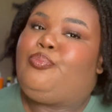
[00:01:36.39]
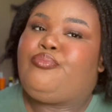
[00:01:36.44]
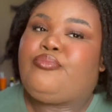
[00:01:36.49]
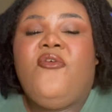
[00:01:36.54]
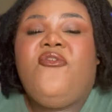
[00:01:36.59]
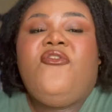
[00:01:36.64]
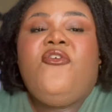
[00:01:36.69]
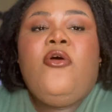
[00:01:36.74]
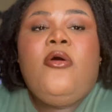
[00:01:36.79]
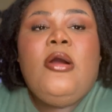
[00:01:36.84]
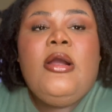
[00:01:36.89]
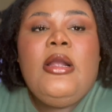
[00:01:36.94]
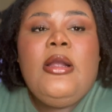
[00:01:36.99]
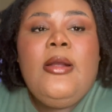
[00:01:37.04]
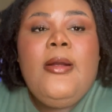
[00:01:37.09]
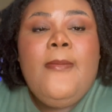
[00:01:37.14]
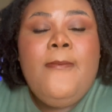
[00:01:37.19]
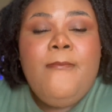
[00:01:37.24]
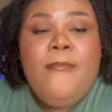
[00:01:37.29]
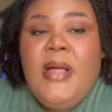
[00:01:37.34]

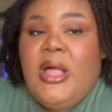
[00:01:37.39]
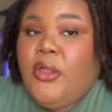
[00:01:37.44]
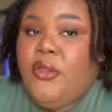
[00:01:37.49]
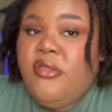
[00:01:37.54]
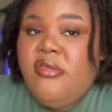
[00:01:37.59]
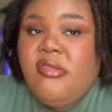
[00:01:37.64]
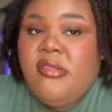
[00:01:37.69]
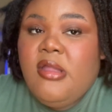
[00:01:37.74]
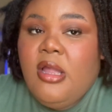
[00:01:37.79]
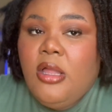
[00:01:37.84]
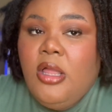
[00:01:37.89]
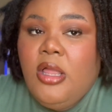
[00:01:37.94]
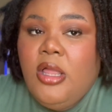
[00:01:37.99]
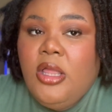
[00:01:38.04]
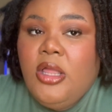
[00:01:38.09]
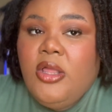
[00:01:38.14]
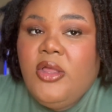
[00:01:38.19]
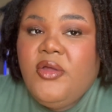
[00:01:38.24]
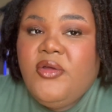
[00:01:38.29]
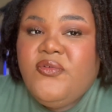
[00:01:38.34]
For most
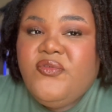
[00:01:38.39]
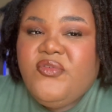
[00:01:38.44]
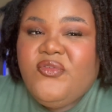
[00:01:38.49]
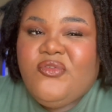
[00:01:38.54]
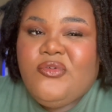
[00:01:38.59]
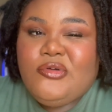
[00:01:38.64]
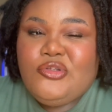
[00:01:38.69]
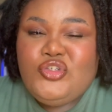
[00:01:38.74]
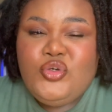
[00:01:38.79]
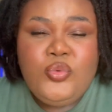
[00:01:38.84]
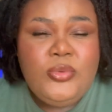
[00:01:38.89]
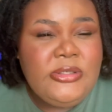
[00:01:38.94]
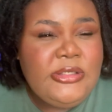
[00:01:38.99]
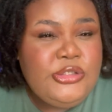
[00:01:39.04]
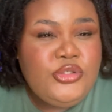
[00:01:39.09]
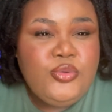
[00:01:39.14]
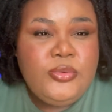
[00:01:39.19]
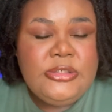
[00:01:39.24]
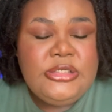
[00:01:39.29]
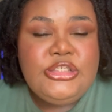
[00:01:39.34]
of
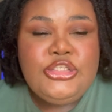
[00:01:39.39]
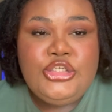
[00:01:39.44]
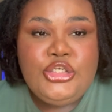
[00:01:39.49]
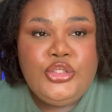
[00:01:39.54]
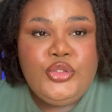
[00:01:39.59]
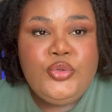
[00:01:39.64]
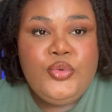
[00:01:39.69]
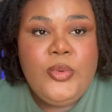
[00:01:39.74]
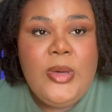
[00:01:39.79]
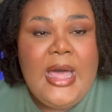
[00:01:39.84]
2022,